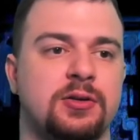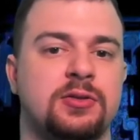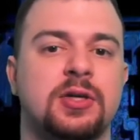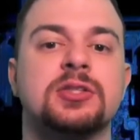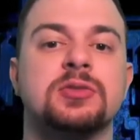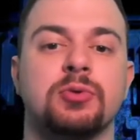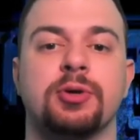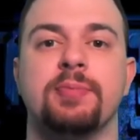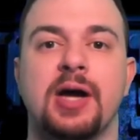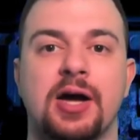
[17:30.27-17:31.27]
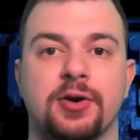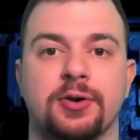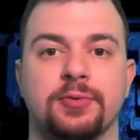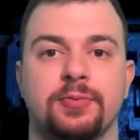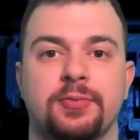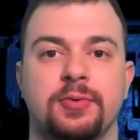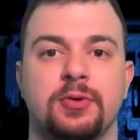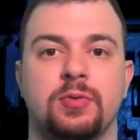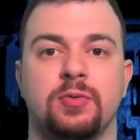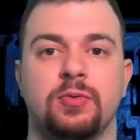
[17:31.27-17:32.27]
Doesn't really matter.
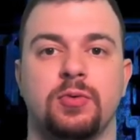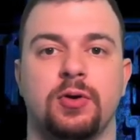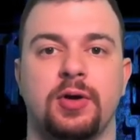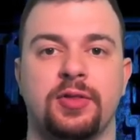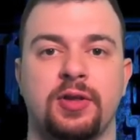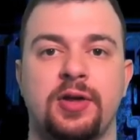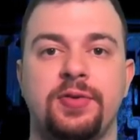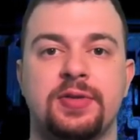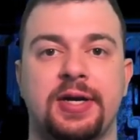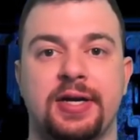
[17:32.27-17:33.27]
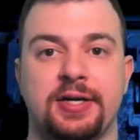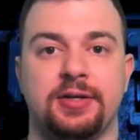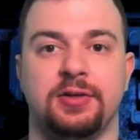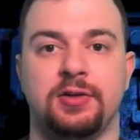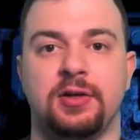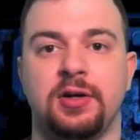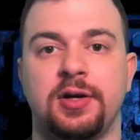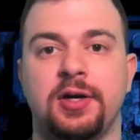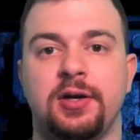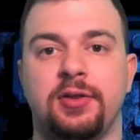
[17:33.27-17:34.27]
At the end of the day,
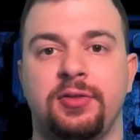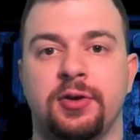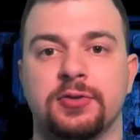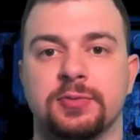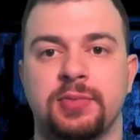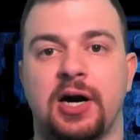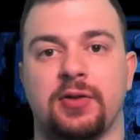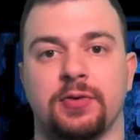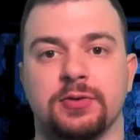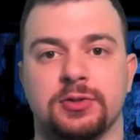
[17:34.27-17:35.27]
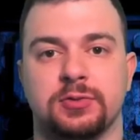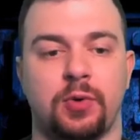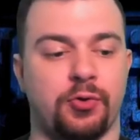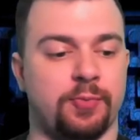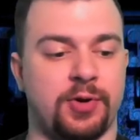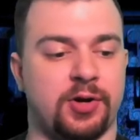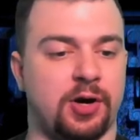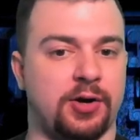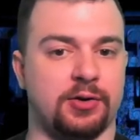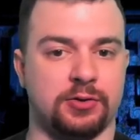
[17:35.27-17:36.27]
those compilers, whether it be
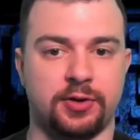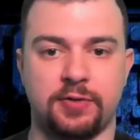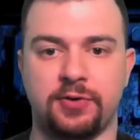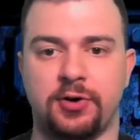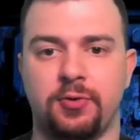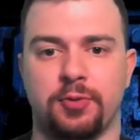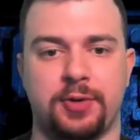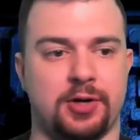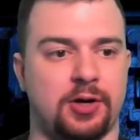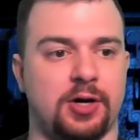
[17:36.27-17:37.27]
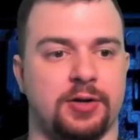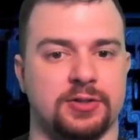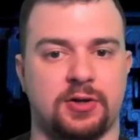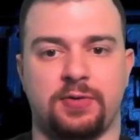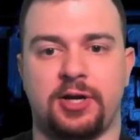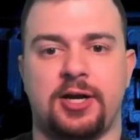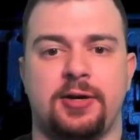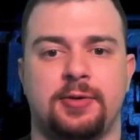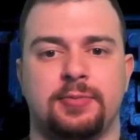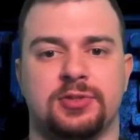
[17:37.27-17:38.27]
on a Lenovo, it be on Star
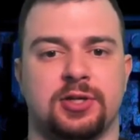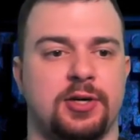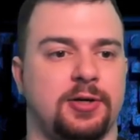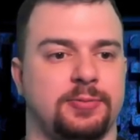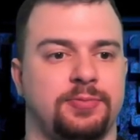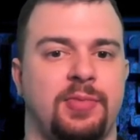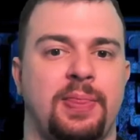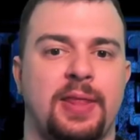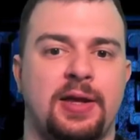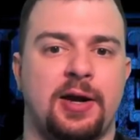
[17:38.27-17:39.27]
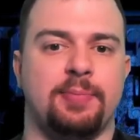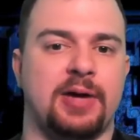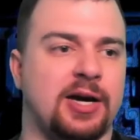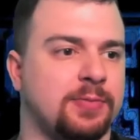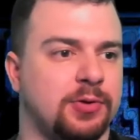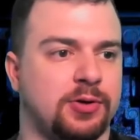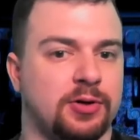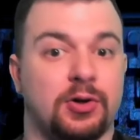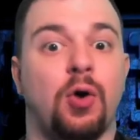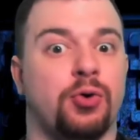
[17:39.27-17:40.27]
Labs, uh, MacBook,
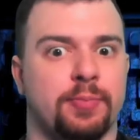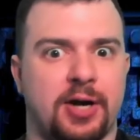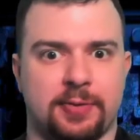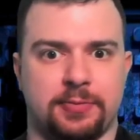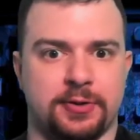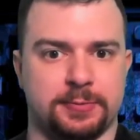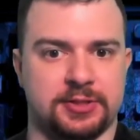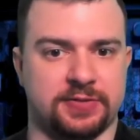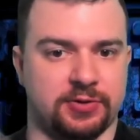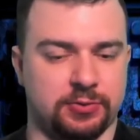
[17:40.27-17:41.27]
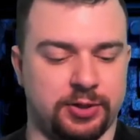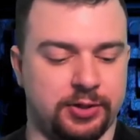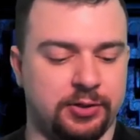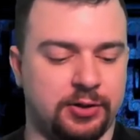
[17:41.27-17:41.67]
an older MacBook specifically,